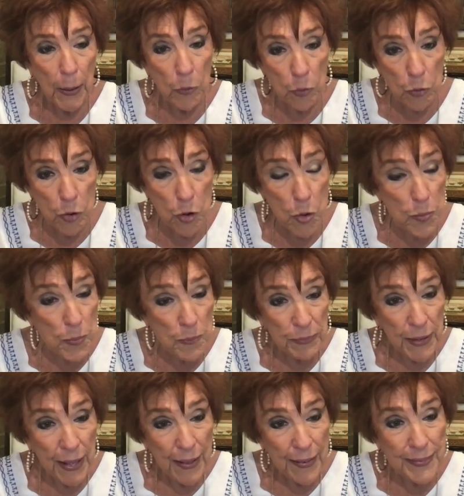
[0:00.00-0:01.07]
group.
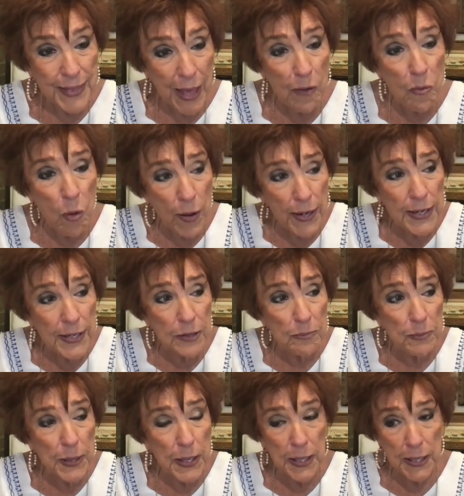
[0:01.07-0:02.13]
They wanted to
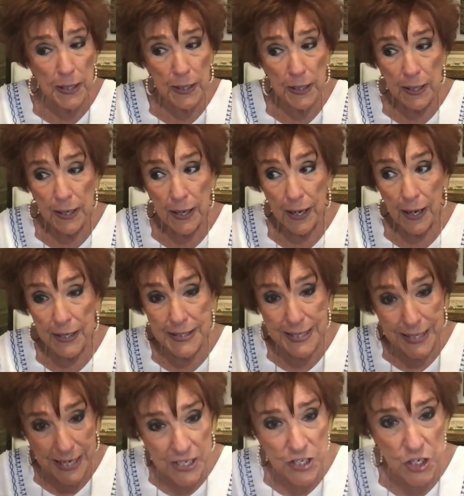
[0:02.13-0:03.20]
be
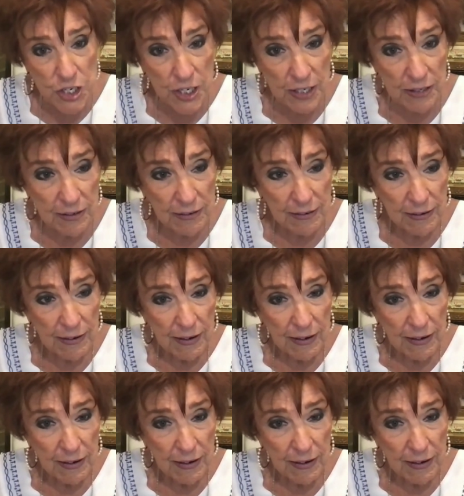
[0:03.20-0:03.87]
teaching.